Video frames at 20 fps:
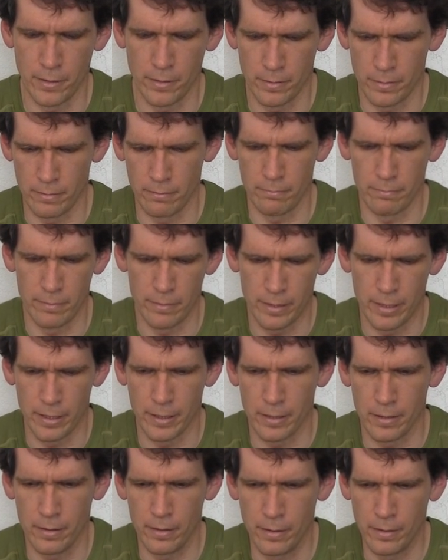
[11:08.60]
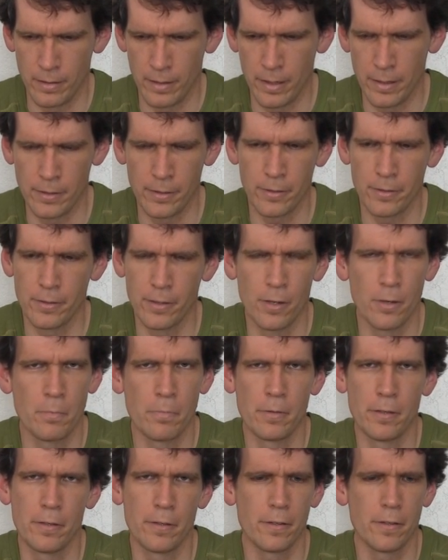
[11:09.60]
I don't know, like
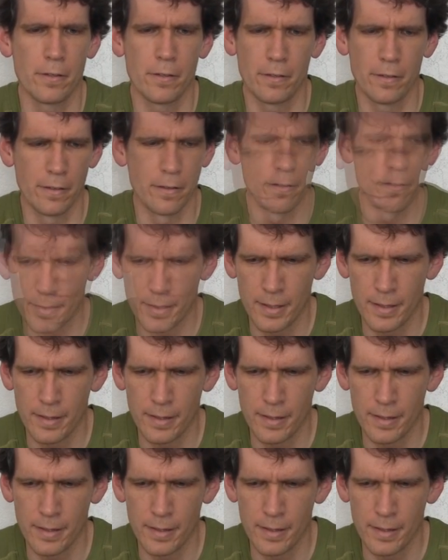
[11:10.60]
leather opener.